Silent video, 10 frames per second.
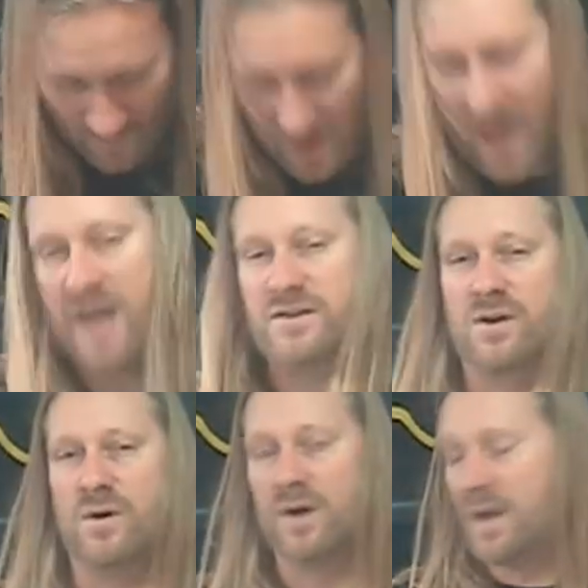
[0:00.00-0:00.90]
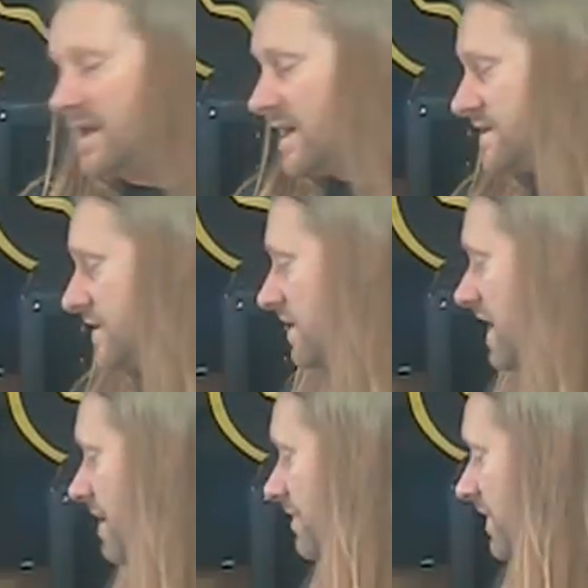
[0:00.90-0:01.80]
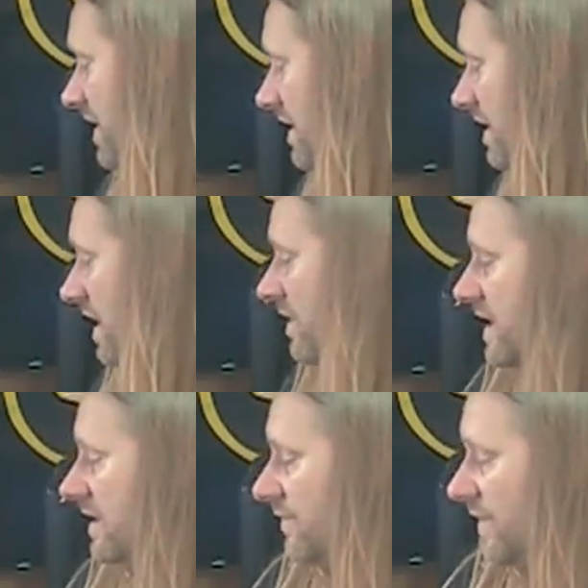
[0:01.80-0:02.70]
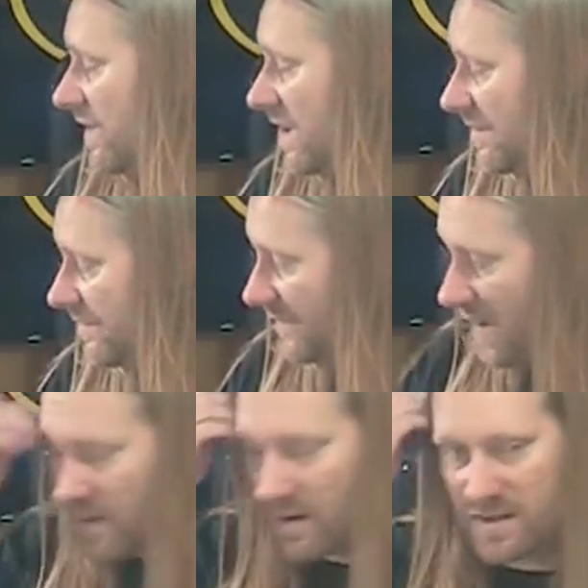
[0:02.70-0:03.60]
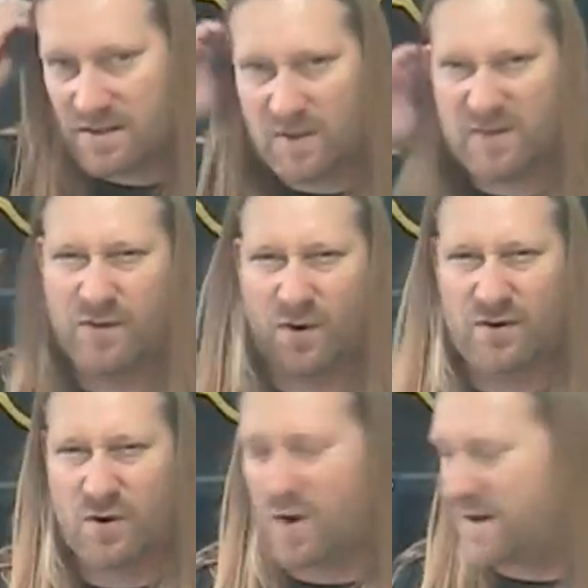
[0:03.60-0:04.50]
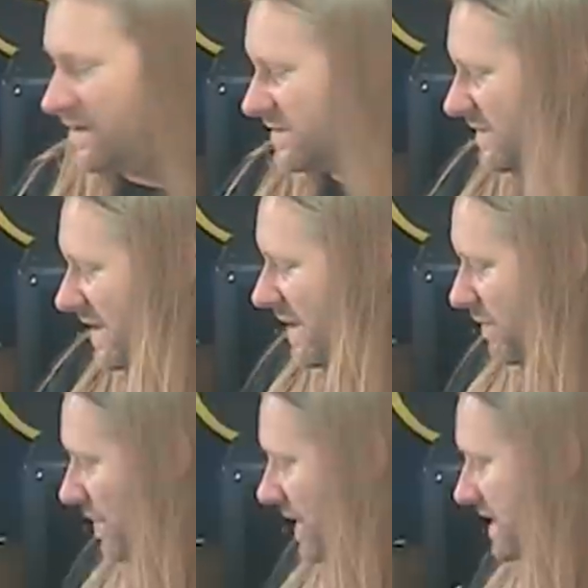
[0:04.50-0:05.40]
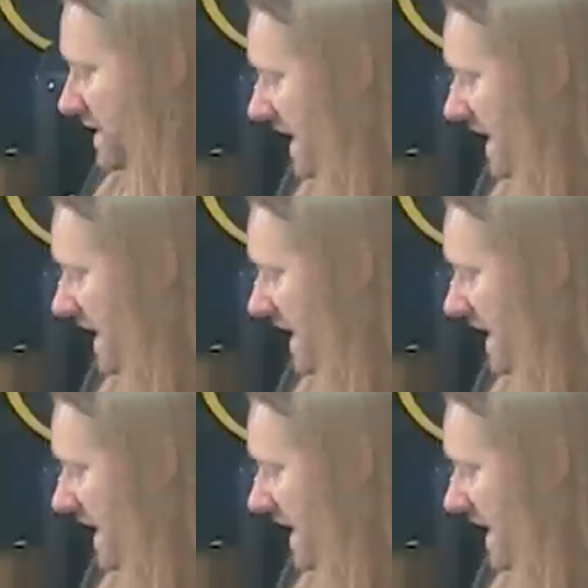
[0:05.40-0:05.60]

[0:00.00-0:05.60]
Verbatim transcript: that's cool. That's a good end. Um, I reckon for, um, I've been going to say about 400 quid or something like that, probably less than